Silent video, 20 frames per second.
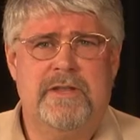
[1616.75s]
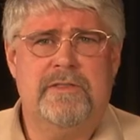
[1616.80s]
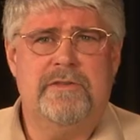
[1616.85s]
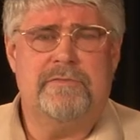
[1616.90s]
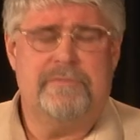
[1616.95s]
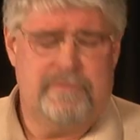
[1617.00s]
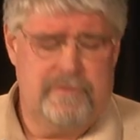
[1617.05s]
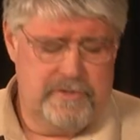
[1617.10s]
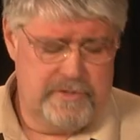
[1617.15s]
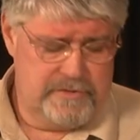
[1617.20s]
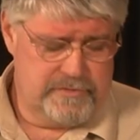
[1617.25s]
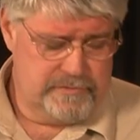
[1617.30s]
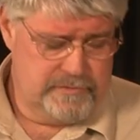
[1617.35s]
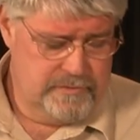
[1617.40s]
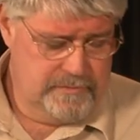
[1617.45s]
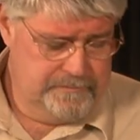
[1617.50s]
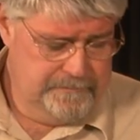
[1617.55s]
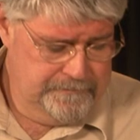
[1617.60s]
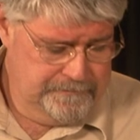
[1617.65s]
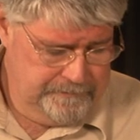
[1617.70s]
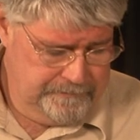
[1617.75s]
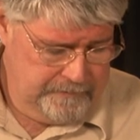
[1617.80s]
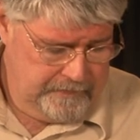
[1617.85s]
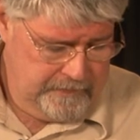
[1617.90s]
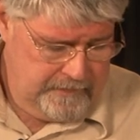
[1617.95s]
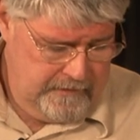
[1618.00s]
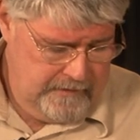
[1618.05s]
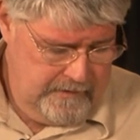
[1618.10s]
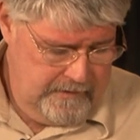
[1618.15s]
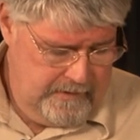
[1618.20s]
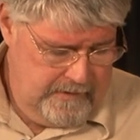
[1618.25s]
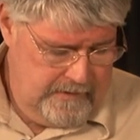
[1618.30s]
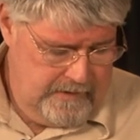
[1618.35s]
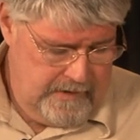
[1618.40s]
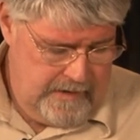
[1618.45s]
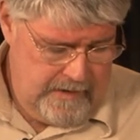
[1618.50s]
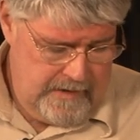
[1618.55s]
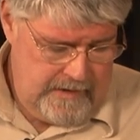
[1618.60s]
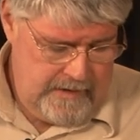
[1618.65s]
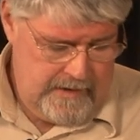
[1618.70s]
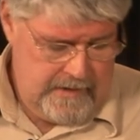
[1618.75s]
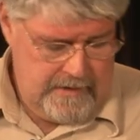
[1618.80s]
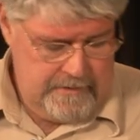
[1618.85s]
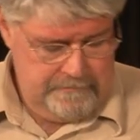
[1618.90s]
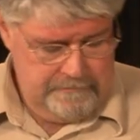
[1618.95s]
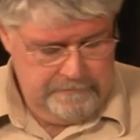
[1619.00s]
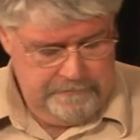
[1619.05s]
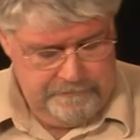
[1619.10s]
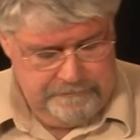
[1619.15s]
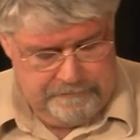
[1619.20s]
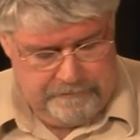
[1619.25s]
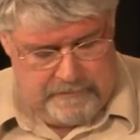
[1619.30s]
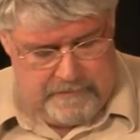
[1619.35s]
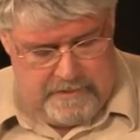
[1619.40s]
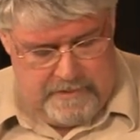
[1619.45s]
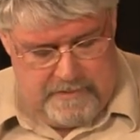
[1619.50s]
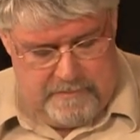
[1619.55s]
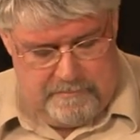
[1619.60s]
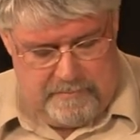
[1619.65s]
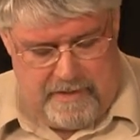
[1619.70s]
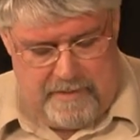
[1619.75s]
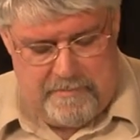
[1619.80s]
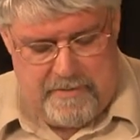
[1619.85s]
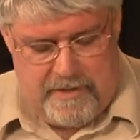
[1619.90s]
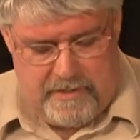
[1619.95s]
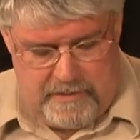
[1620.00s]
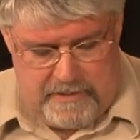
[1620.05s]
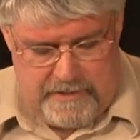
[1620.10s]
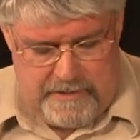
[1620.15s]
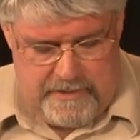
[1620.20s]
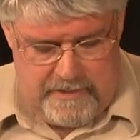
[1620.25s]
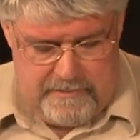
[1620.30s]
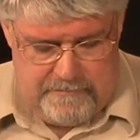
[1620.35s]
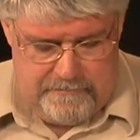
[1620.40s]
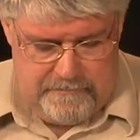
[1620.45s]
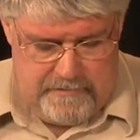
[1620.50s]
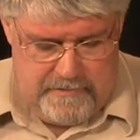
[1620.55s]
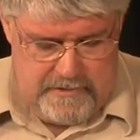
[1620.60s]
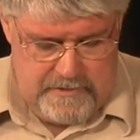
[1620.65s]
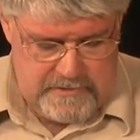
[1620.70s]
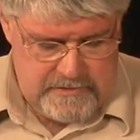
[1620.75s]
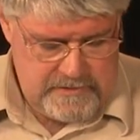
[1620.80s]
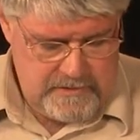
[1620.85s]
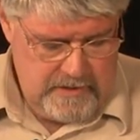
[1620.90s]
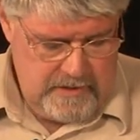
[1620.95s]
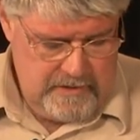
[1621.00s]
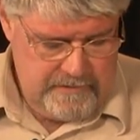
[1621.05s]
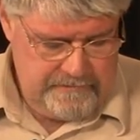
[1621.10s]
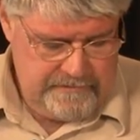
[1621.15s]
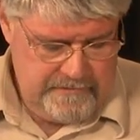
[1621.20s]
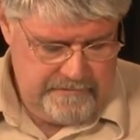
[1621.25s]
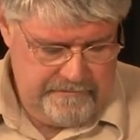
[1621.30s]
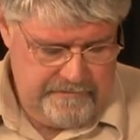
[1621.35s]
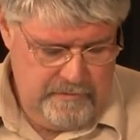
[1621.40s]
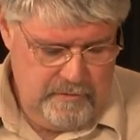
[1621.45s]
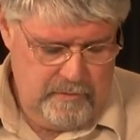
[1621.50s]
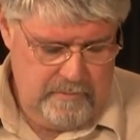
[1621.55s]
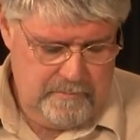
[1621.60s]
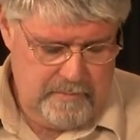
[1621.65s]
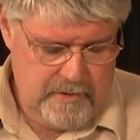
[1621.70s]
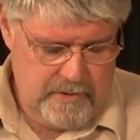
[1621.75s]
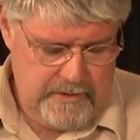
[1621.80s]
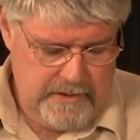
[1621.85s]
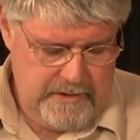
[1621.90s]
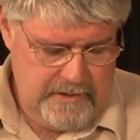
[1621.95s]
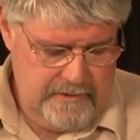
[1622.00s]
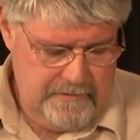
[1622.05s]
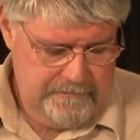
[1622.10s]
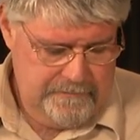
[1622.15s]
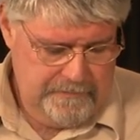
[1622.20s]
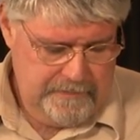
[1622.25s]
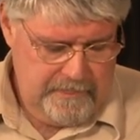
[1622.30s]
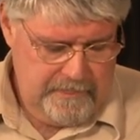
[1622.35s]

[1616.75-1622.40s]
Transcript: in the furnace room, um, primarily installed for fuel burning,